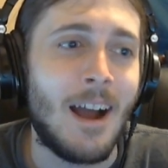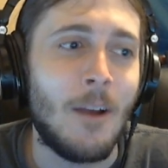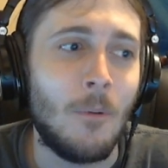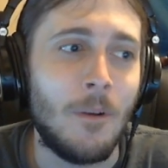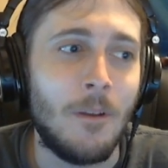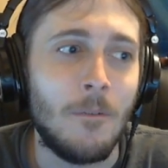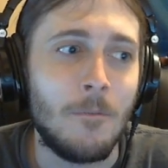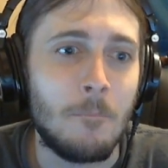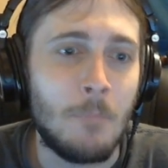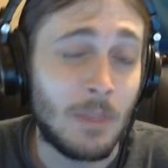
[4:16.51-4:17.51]
I would
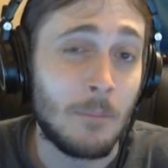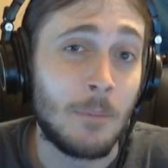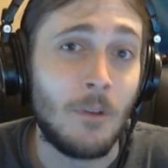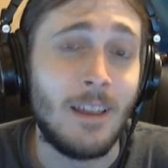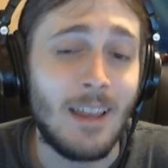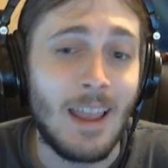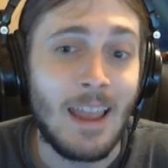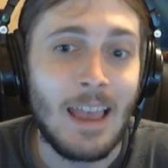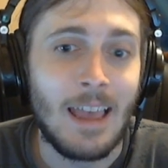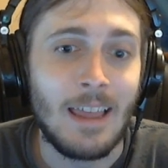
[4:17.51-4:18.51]
have bit the bullet
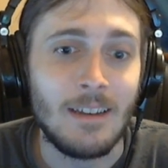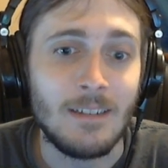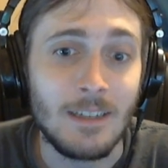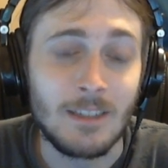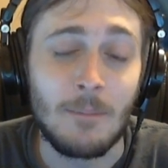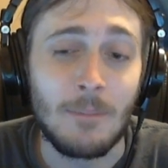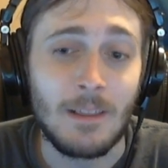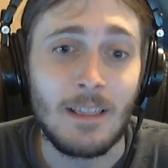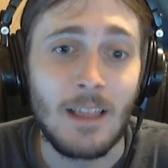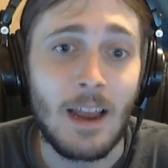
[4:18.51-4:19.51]
and did
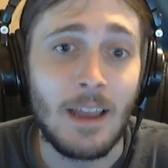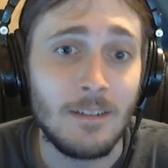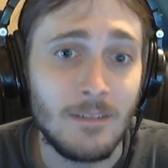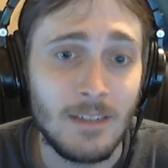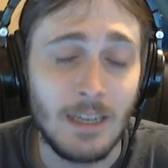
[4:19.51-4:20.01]
something that I